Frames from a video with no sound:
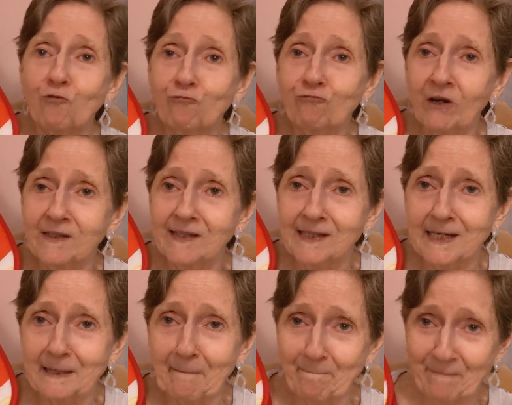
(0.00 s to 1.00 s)

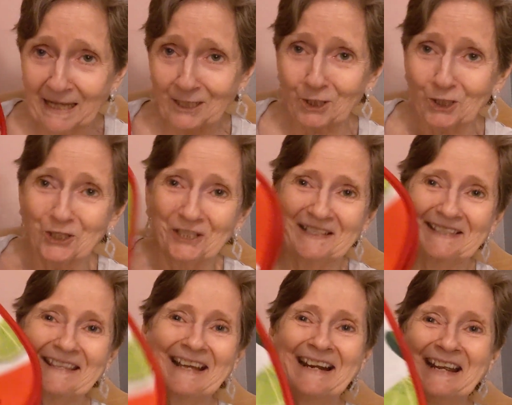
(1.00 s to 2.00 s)
rustic bench
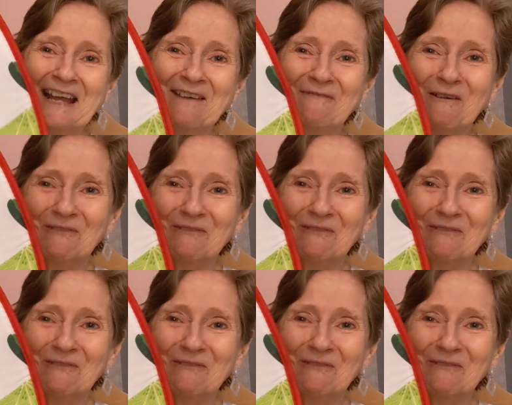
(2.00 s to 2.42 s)
that I have